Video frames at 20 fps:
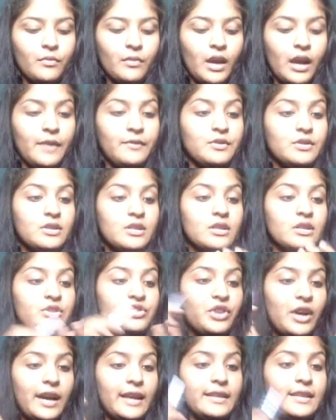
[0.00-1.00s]
I have to still
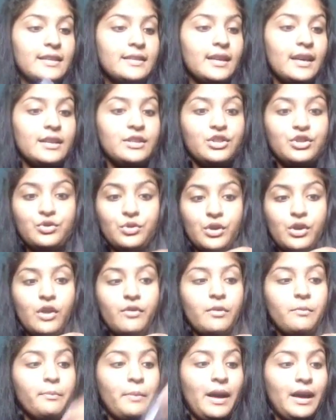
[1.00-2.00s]
try this. I just took it out
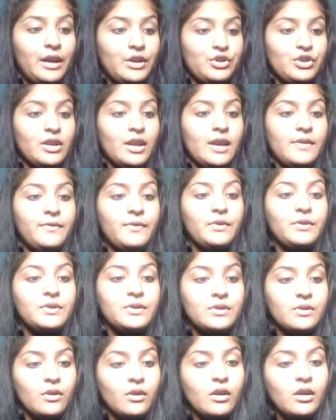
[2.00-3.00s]
from packaging, if you
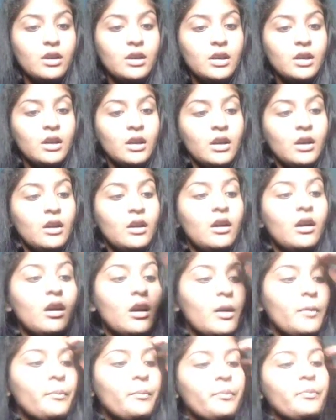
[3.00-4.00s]
saw.
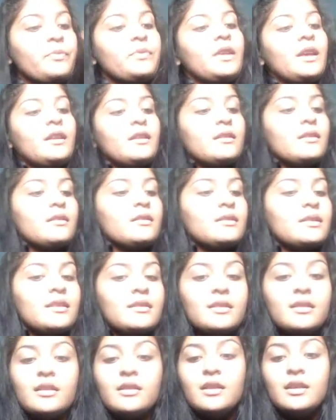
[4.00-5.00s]
Then
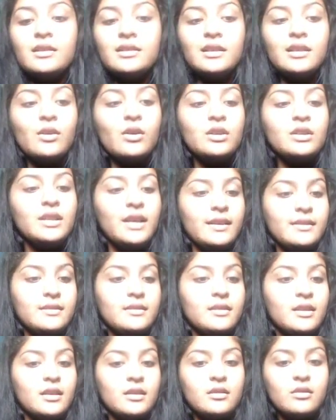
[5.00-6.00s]
these are the things that I got
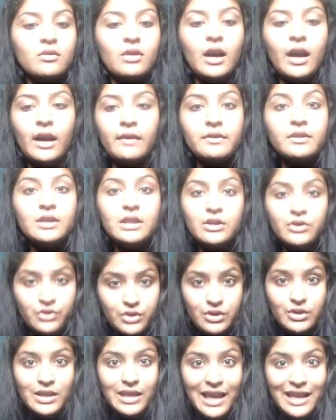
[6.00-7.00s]
yesterday, so I haven't
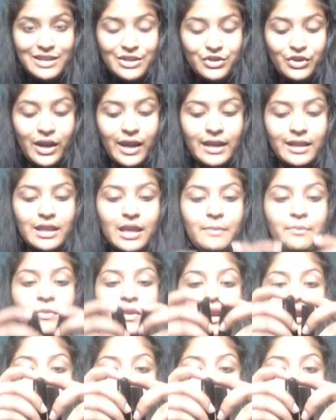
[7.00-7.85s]
yet tried them.